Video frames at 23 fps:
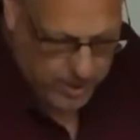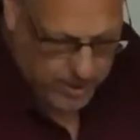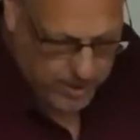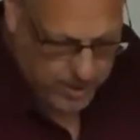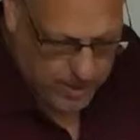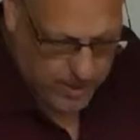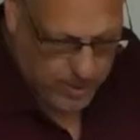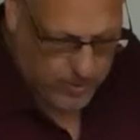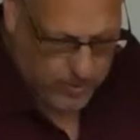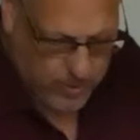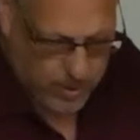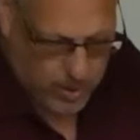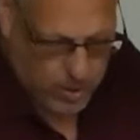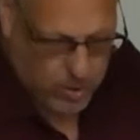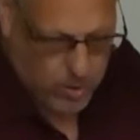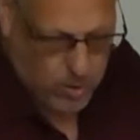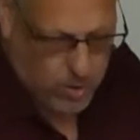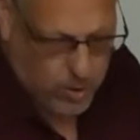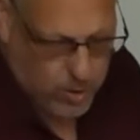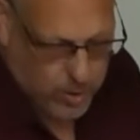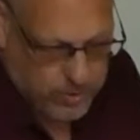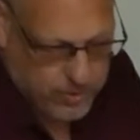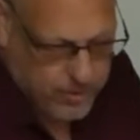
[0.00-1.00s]
down there,
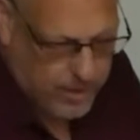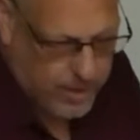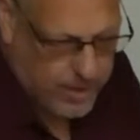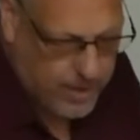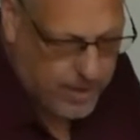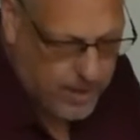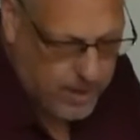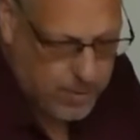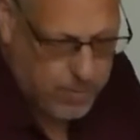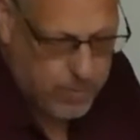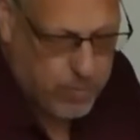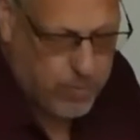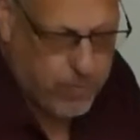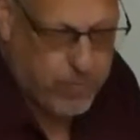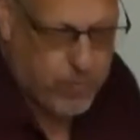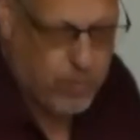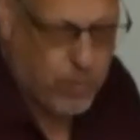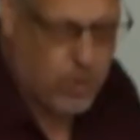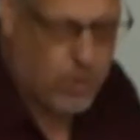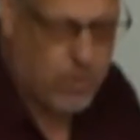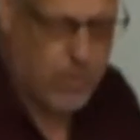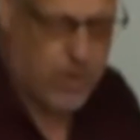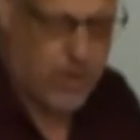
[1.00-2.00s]
or as I had
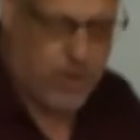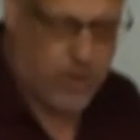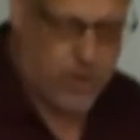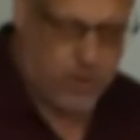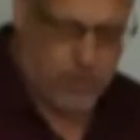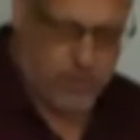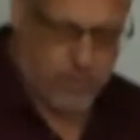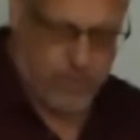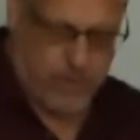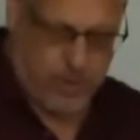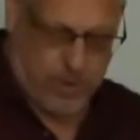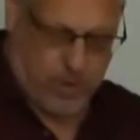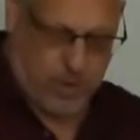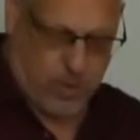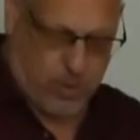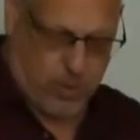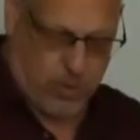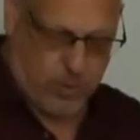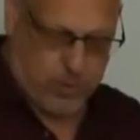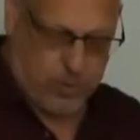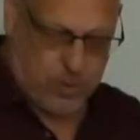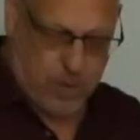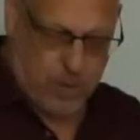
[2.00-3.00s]
before in my other
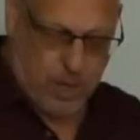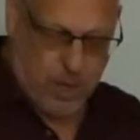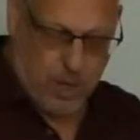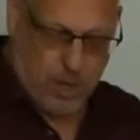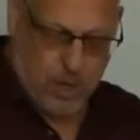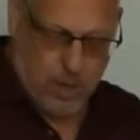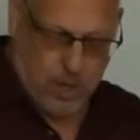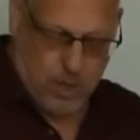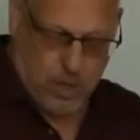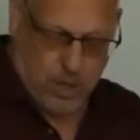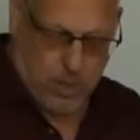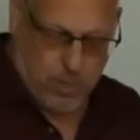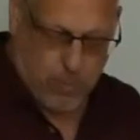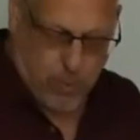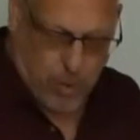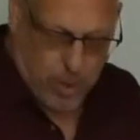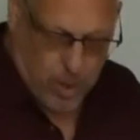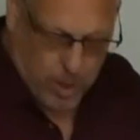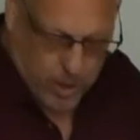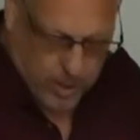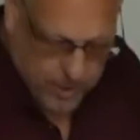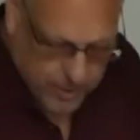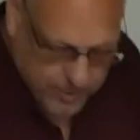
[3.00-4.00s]
videos, the
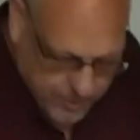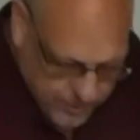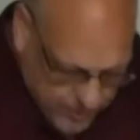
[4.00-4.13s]
ball in a